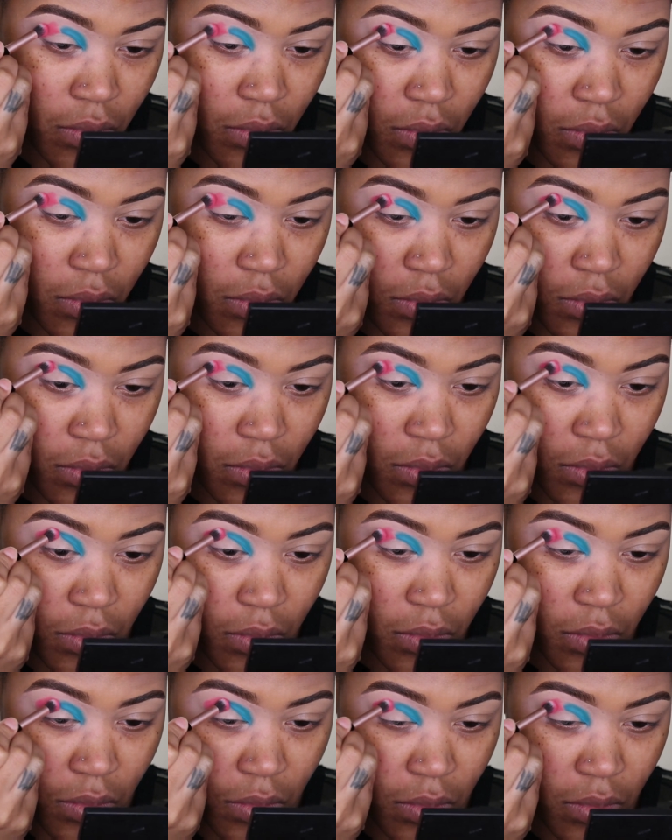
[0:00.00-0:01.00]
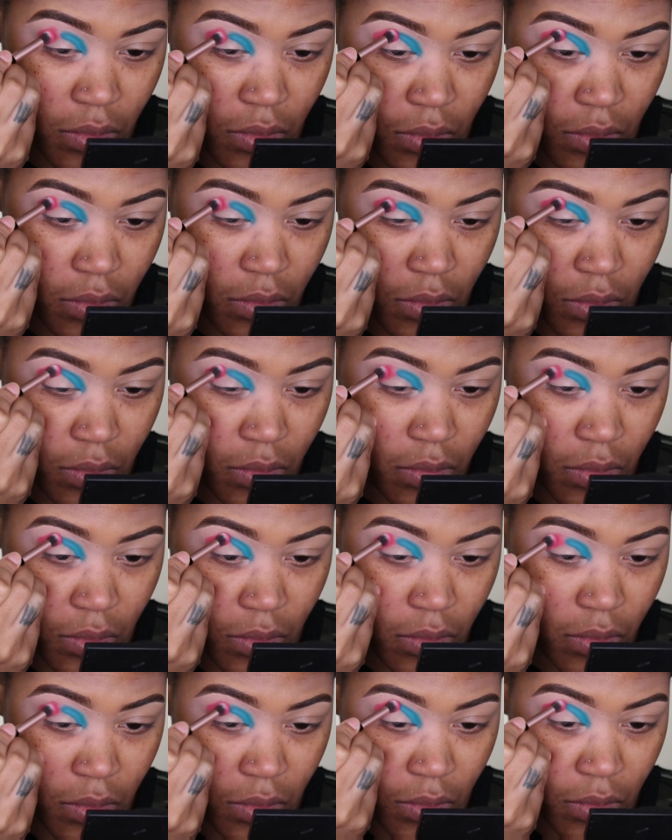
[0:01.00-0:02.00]
portion of my crease
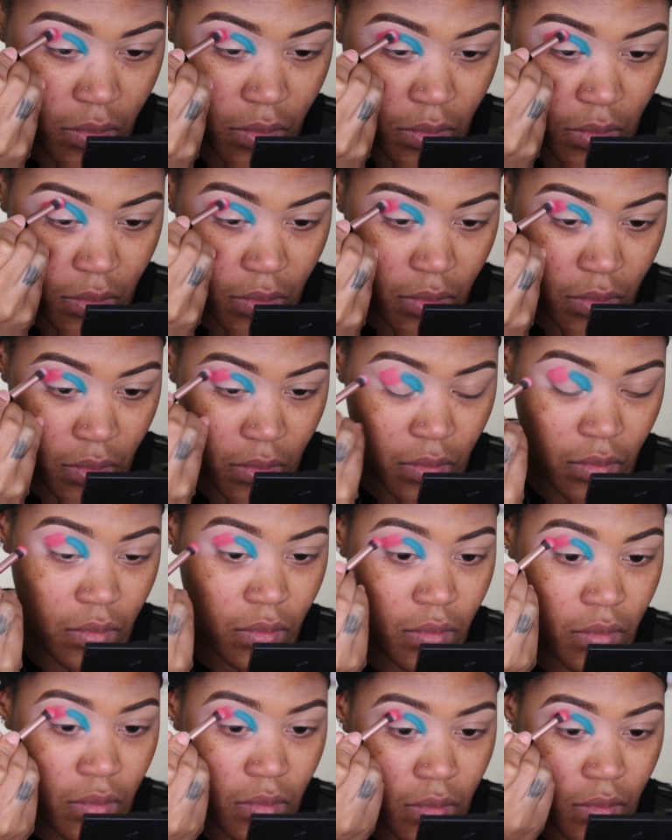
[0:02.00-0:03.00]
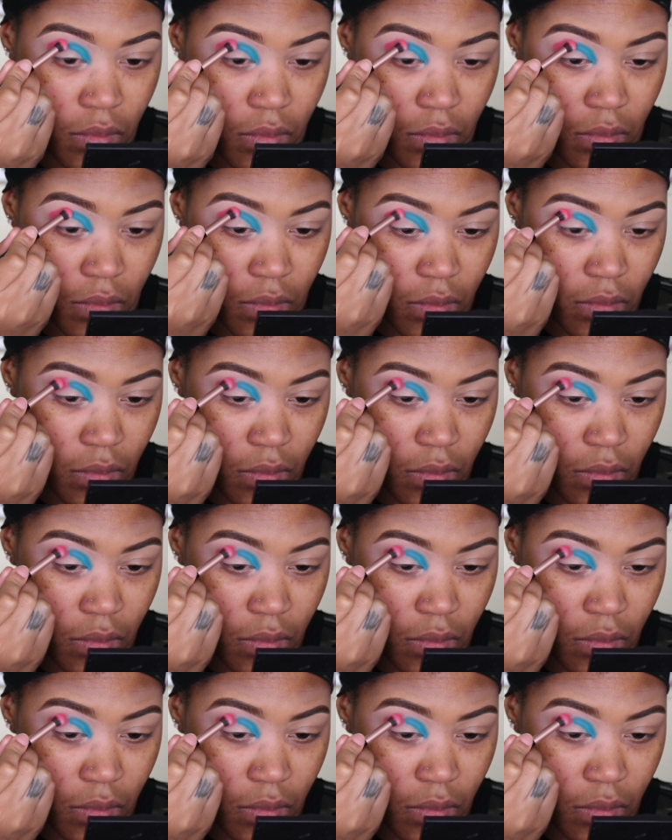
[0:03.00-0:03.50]
and start to